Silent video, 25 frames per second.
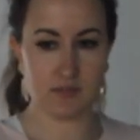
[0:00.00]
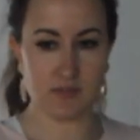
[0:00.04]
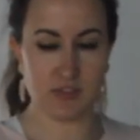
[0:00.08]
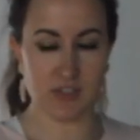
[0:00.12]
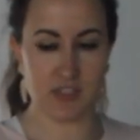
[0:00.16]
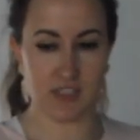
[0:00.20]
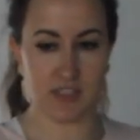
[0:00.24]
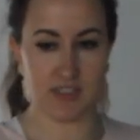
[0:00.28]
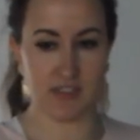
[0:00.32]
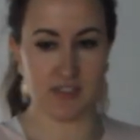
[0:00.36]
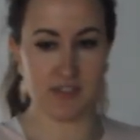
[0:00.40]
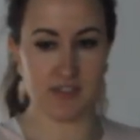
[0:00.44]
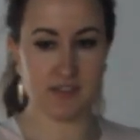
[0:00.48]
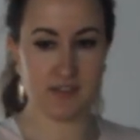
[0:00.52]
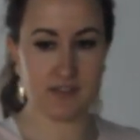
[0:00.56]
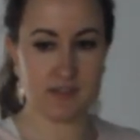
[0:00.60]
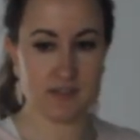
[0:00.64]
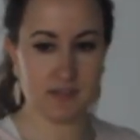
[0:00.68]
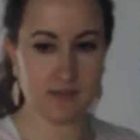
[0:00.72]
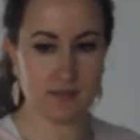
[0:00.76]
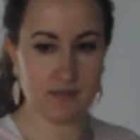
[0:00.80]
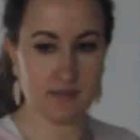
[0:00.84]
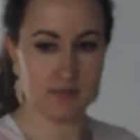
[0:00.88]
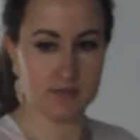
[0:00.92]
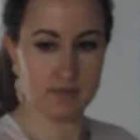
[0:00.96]
look at it
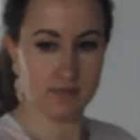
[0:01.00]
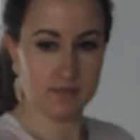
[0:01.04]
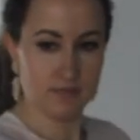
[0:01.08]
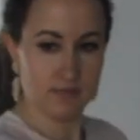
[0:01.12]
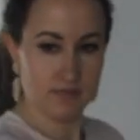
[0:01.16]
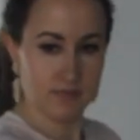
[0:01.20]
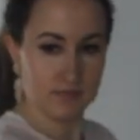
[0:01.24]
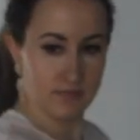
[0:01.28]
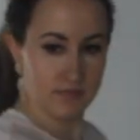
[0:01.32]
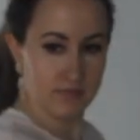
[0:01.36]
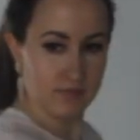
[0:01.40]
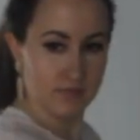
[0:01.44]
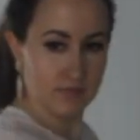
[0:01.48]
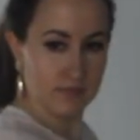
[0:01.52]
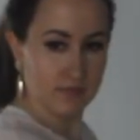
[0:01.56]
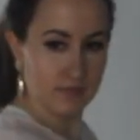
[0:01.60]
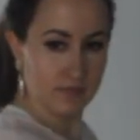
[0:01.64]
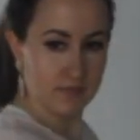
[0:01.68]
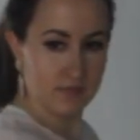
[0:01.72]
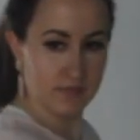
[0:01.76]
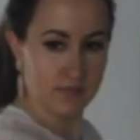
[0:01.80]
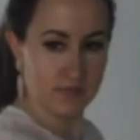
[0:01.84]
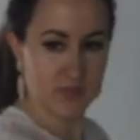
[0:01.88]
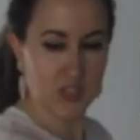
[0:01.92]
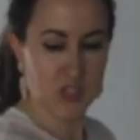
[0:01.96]

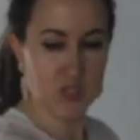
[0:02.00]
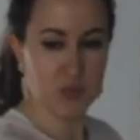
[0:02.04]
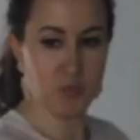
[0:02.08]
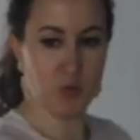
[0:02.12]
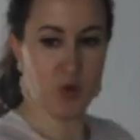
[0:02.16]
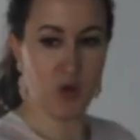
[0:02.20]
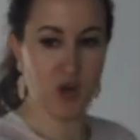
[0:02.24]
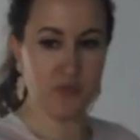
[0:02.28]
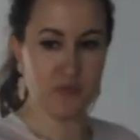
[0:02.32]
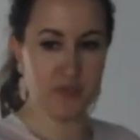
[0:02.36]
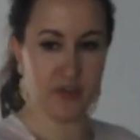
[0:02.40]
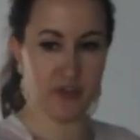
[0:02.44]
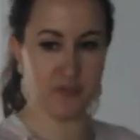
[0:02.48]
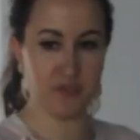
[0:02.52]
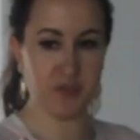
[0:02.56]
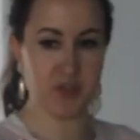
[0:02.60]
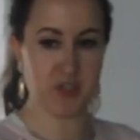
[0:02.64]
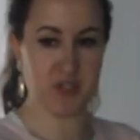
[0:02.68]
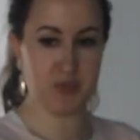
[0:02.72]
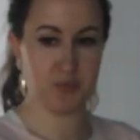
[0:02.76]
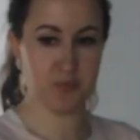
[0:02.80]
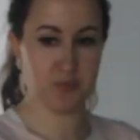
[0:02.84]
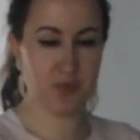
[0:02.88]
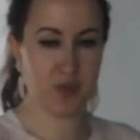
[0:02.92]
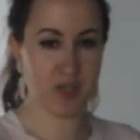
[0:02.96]
it's perfect for
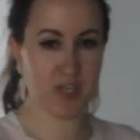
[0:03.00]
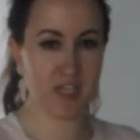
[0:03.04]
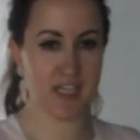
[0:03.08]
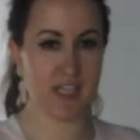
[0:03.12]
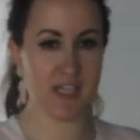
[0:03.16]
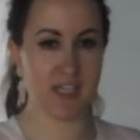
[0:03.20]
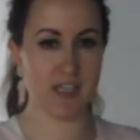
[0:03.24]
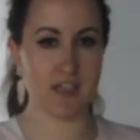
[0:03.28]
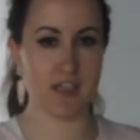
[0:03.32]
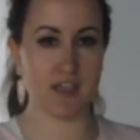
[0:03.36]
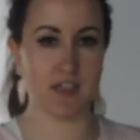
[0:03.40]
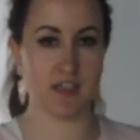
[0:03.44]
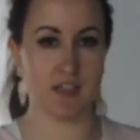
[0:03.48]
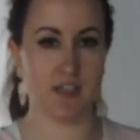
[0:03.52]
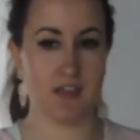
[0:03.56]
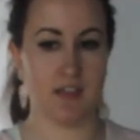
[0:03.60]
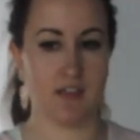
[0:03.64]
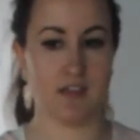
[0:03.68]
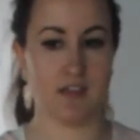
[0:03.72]
spring